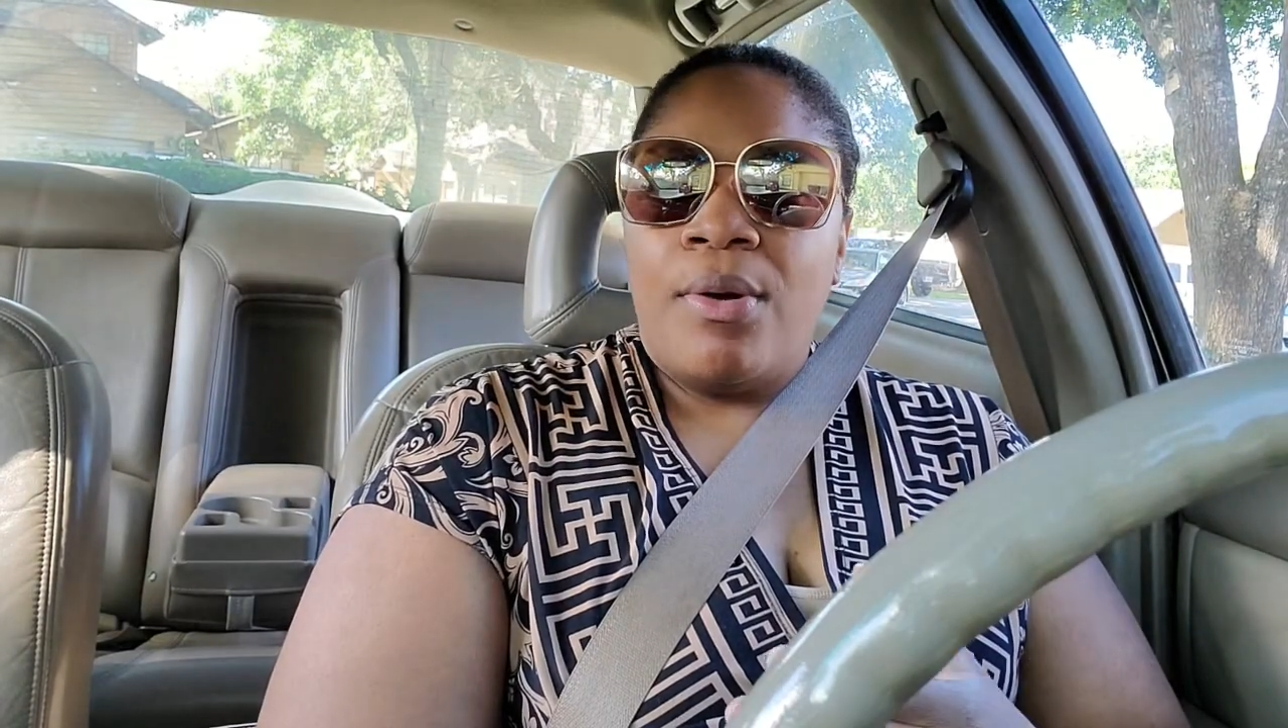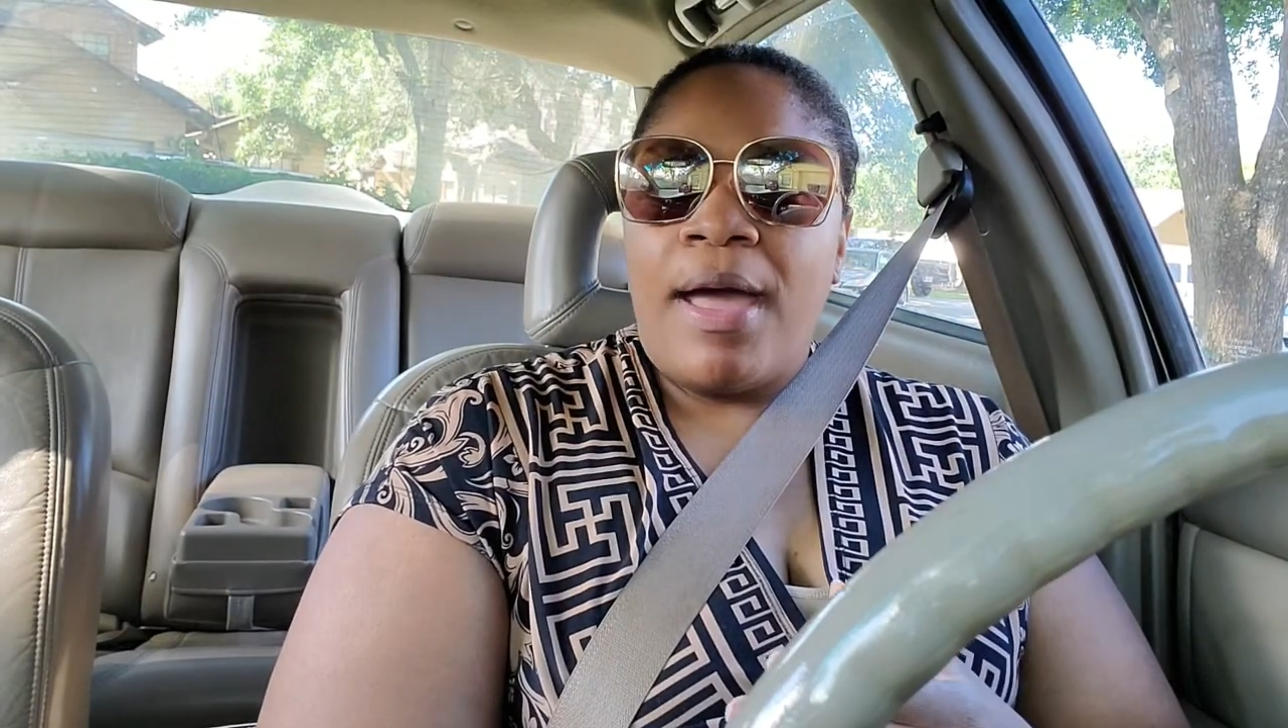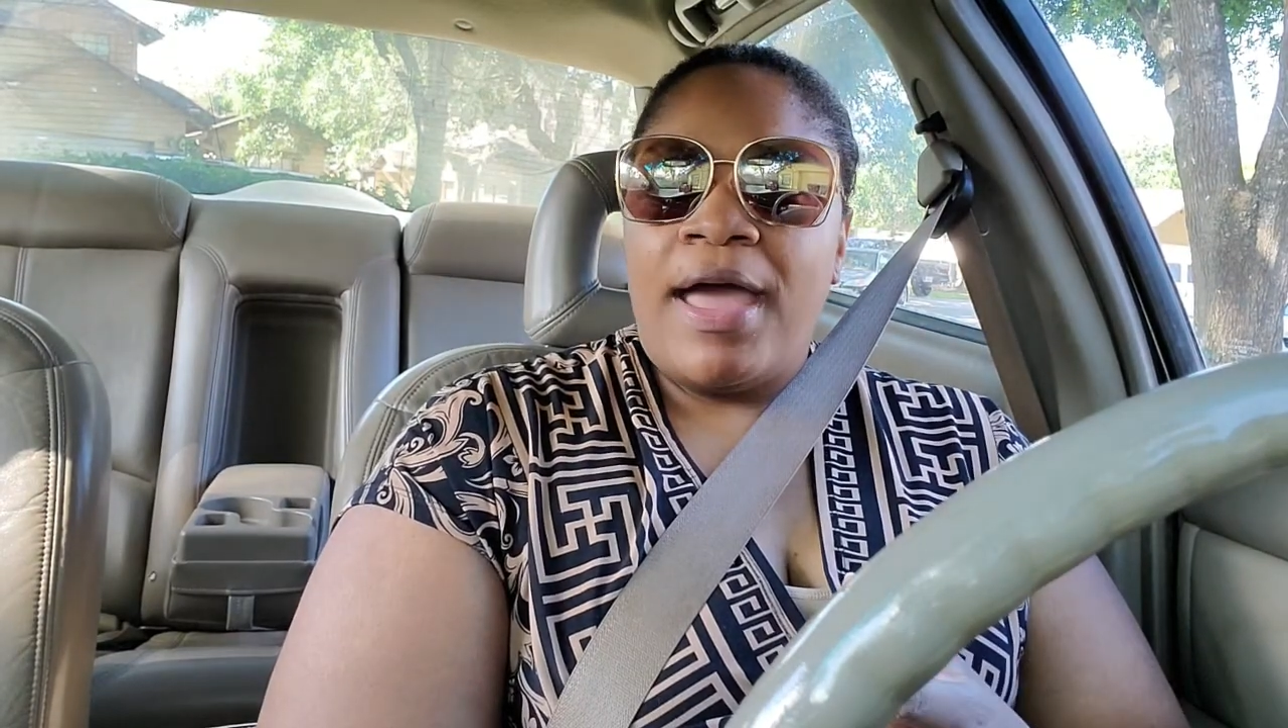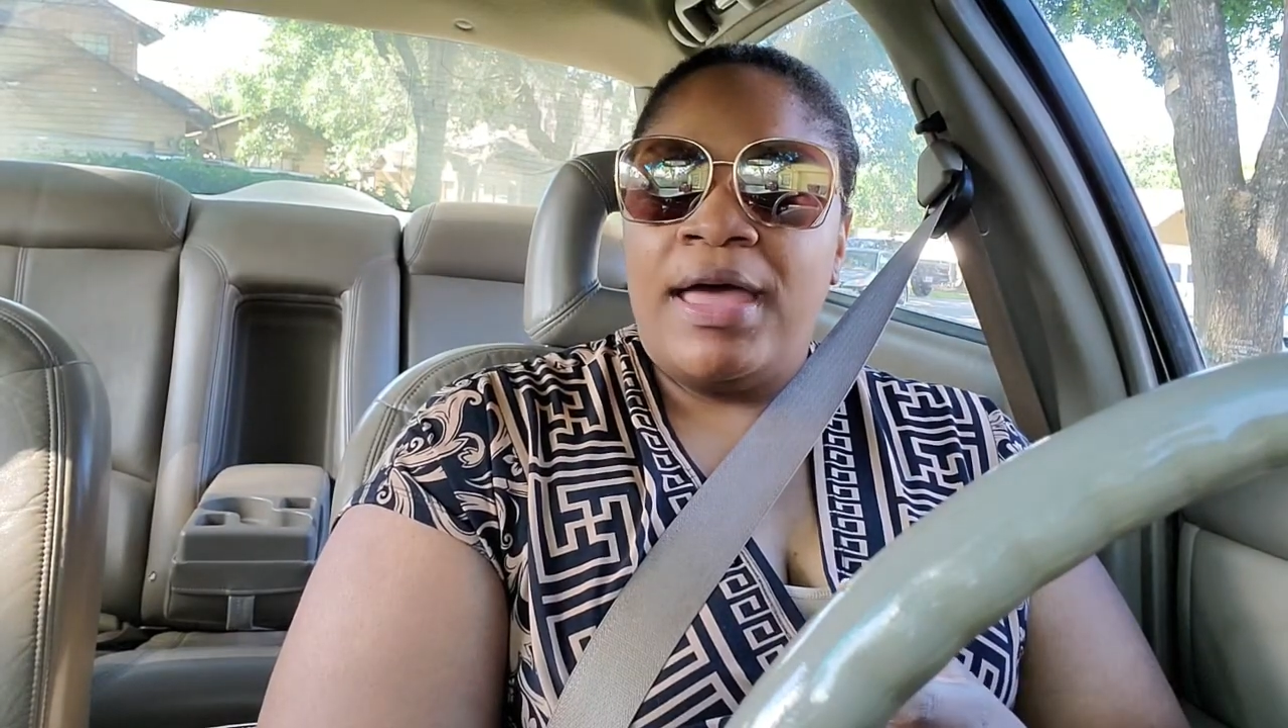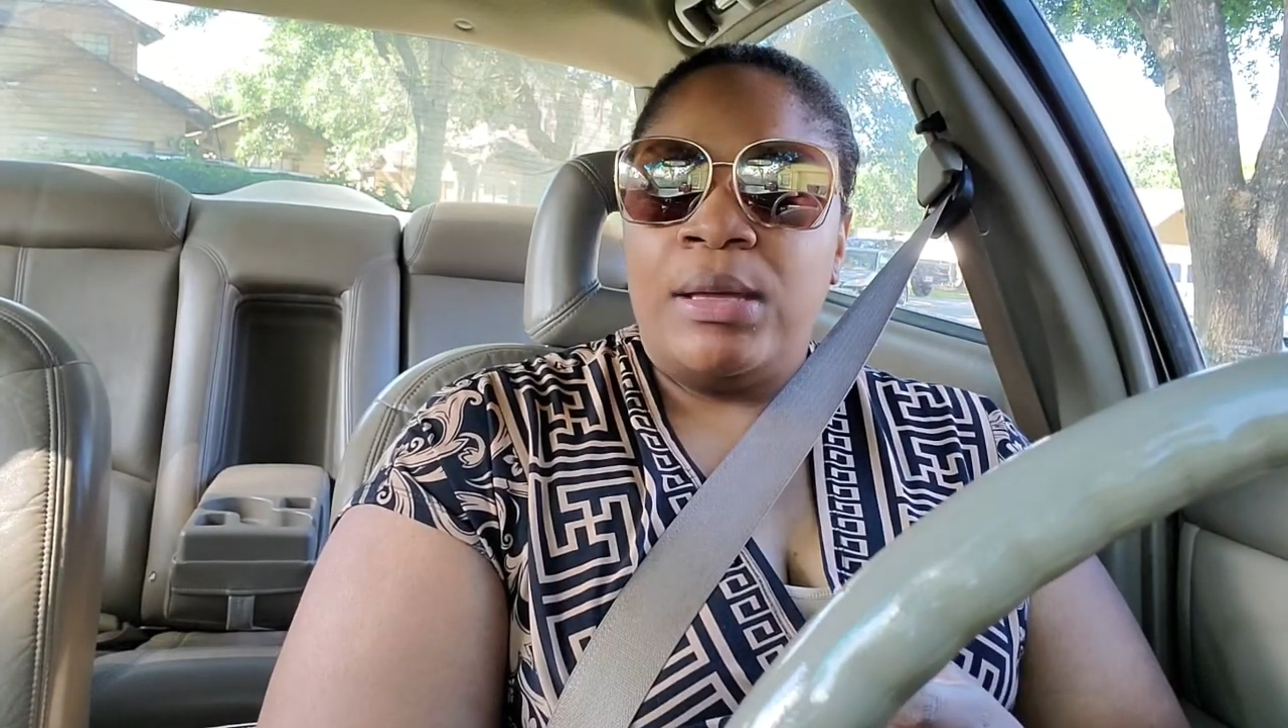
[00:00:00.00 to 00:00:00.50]

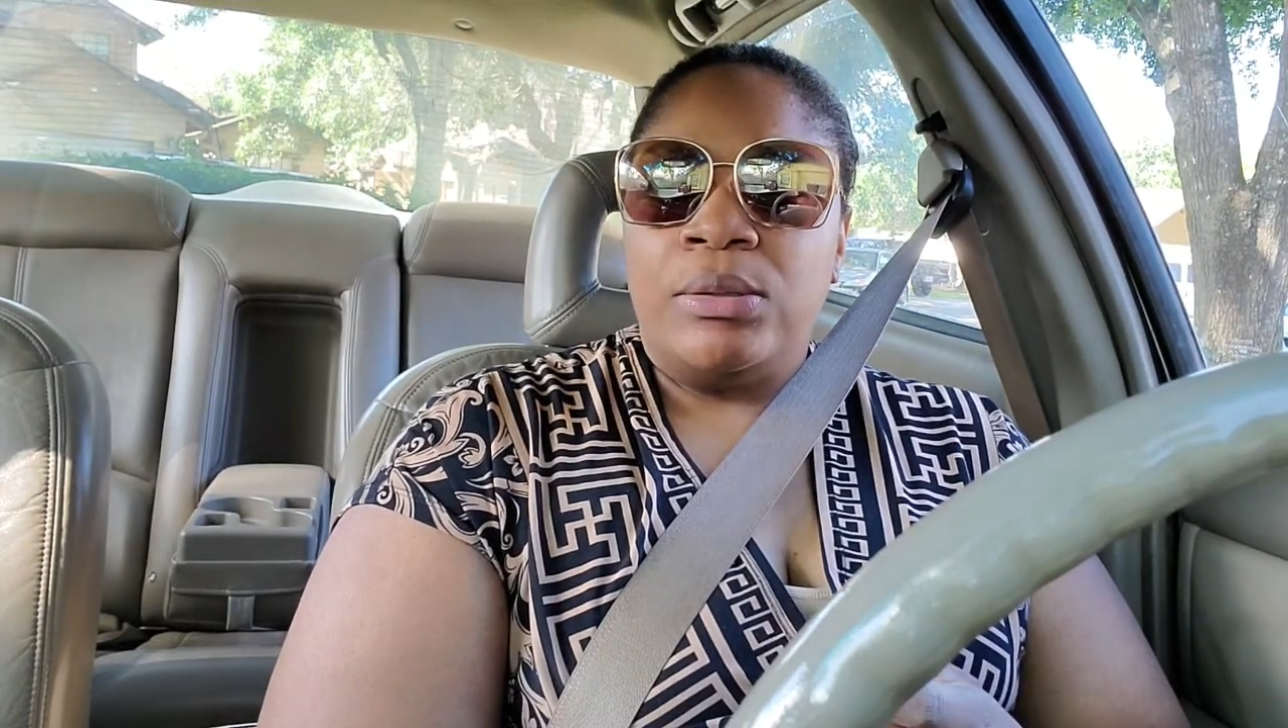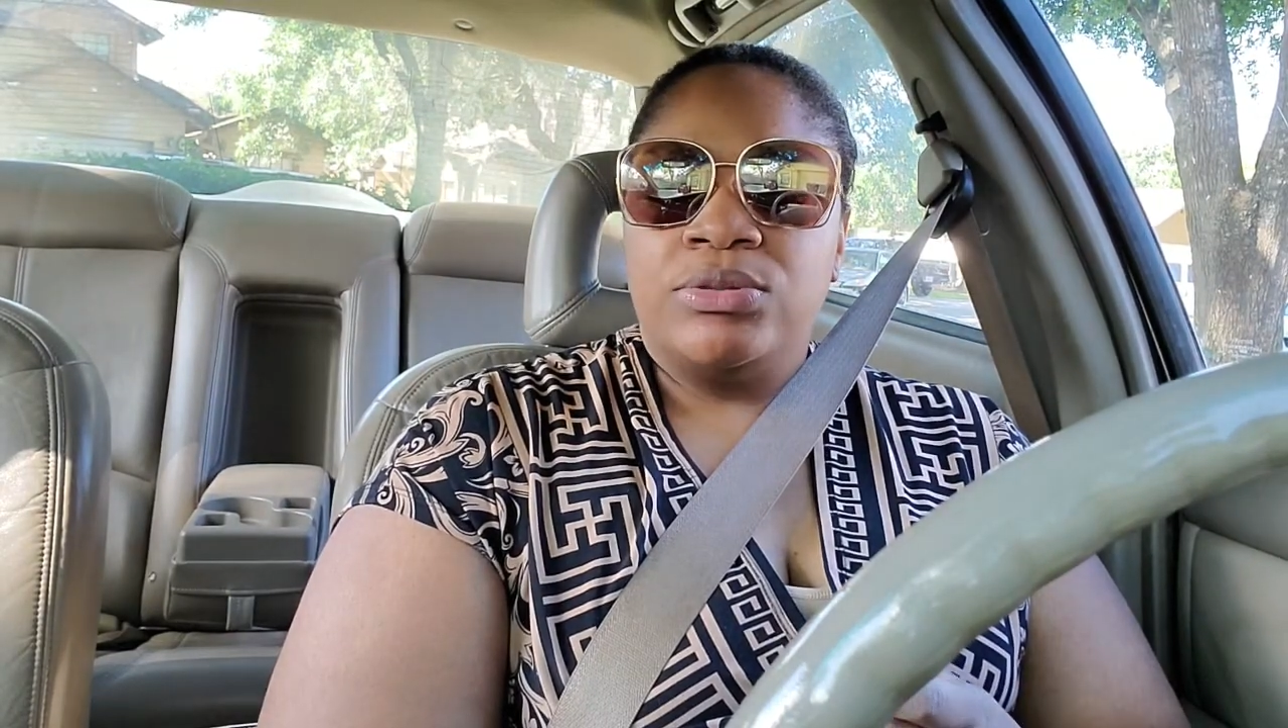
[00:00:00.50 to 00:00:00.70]
how